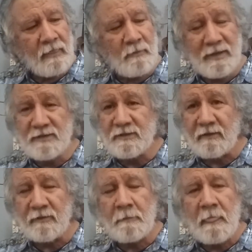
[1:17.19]
the
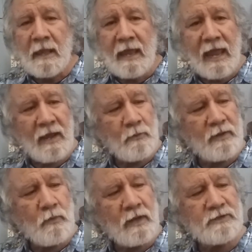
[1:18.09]
B7, and
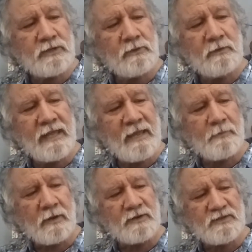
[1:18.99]
we want to
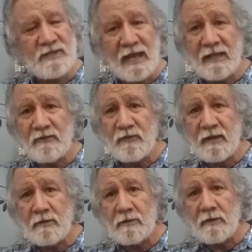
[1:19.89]
keep our second
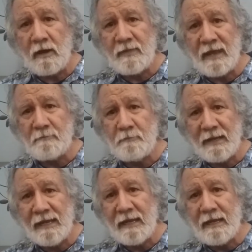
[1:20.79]
finger on that
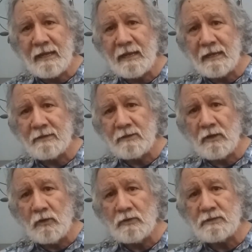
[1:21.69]
B
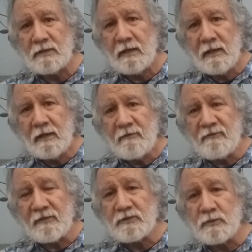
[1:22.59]
note,
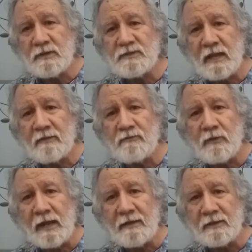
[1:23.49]
5th string 2nd
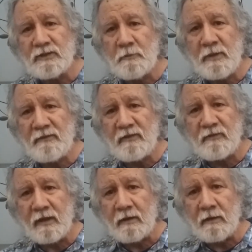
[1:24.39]
fret. That's our pivot
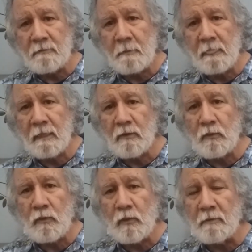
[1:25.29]
finger,
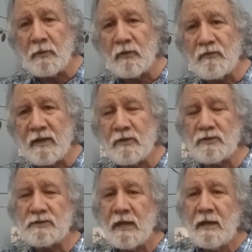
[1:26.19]
where both
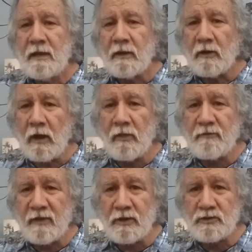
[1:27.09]
fingers, or all the
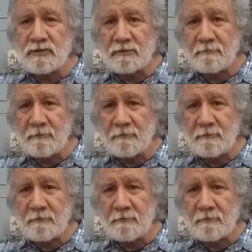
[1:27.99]
fingers,